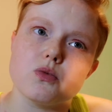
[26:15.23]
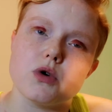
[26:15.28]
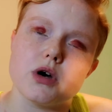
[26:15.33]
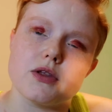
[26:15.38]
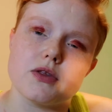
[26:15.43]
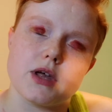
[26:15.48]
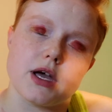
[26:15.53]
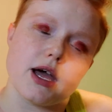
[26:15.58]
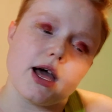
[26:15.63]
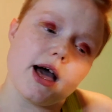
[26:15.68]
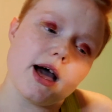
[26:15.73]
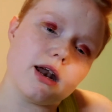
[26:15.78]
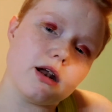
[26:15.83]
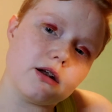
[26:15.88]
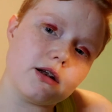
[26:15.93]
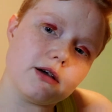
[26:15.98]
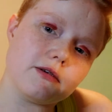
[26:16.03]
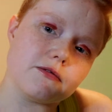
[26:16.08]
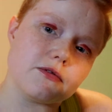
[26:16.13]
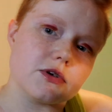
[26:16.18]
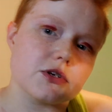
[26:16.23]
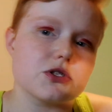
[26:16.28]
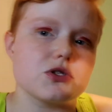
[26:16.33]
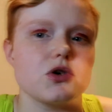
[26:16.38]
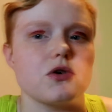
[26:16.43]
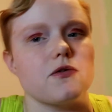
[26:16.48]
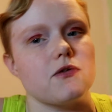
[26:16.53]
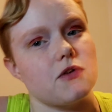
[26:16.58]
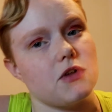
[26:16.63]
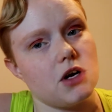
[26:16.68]
what they had on Netflix
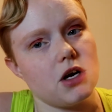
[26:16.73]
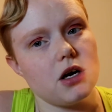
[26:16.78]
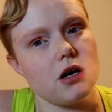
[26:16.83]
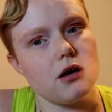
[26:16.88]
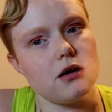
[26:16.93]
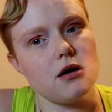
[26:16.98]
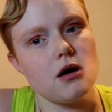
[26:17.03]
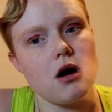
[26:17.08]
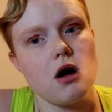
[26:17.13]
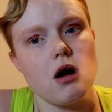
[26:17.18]
over there